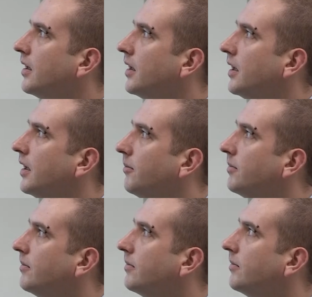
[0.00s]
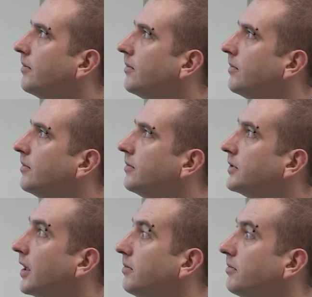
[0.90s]

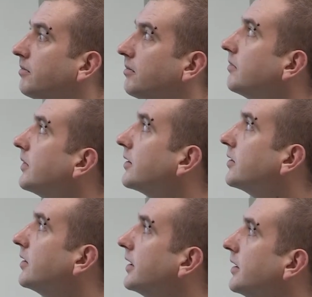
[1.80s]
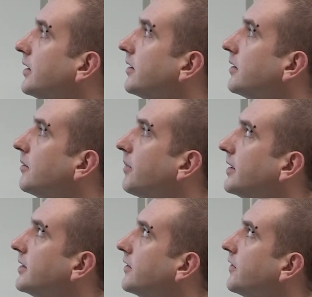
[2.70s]
So that's all the
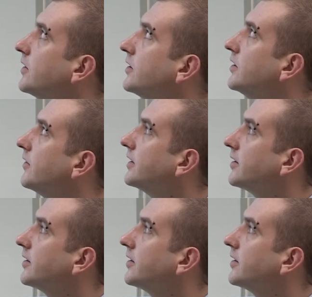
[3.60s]
basic functions of it.